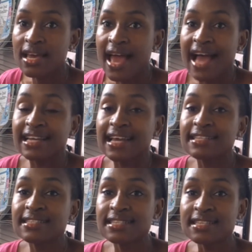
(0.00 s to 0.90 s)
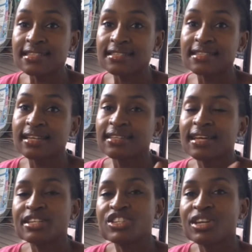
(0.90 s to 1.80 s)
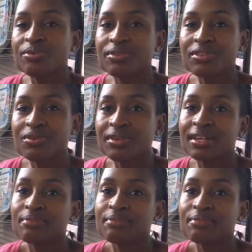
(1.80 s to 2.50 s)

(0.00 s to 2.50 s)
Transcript: I like teas. I think I shared with you in a